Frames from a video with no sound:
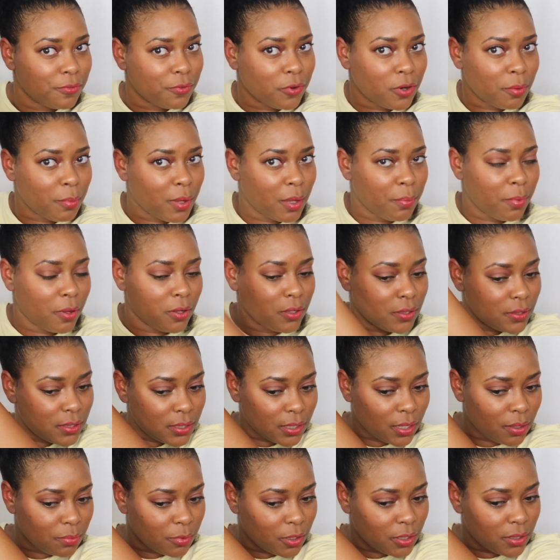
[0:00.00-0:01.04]
for my
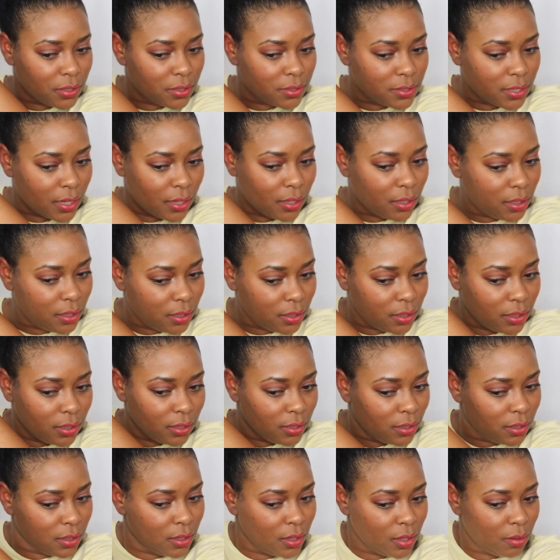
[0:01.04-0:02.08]
ponytail, I'm gonna
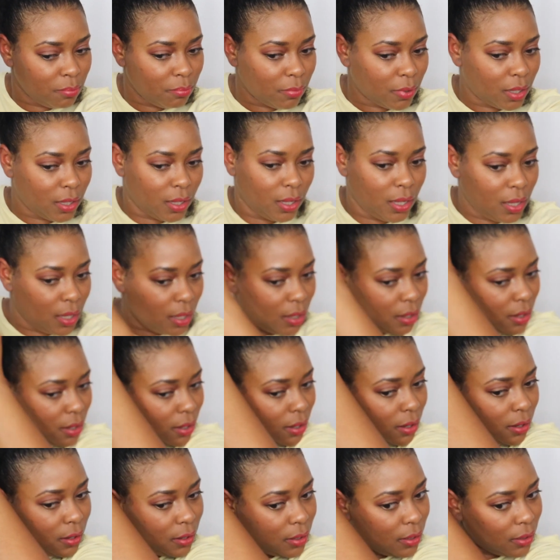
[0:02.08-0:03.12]
take my
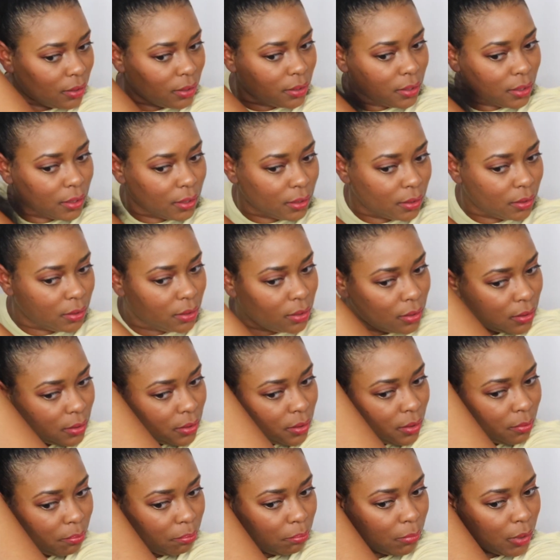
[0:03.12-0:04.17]
hair and
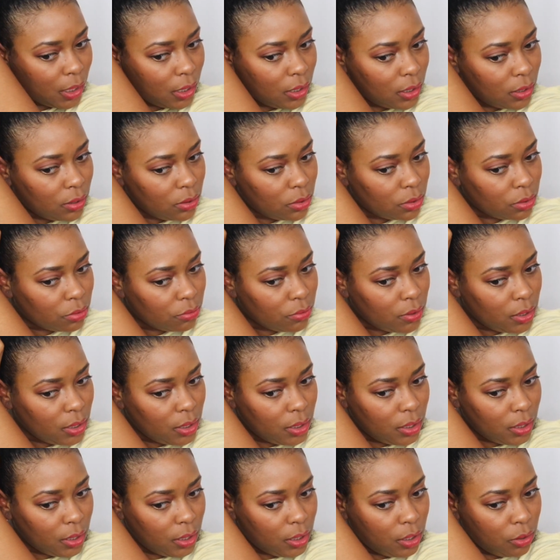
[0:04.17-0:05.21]
make
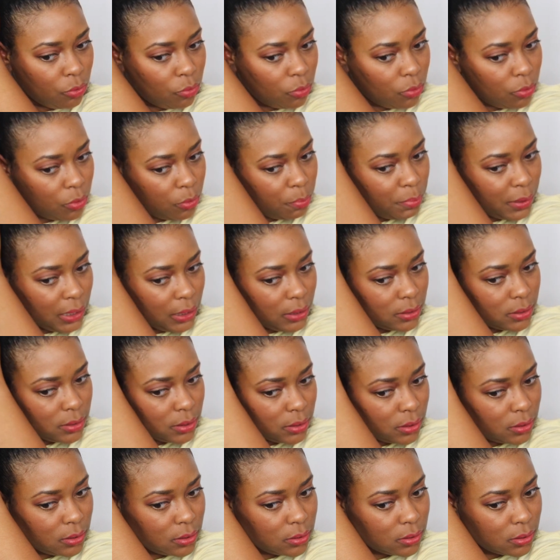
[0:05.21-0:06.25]
3 equal
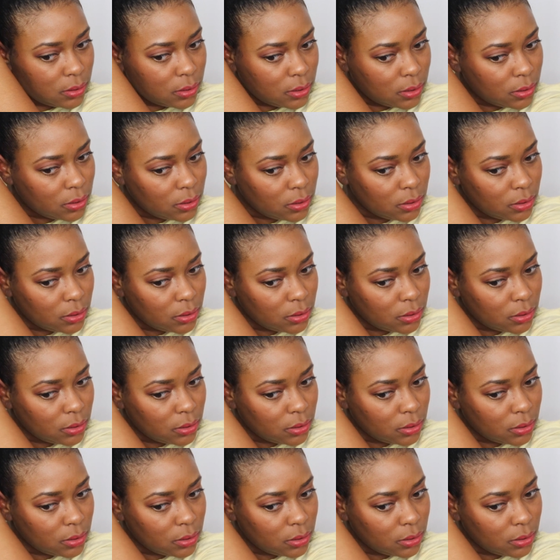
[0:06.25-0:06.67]
pieces.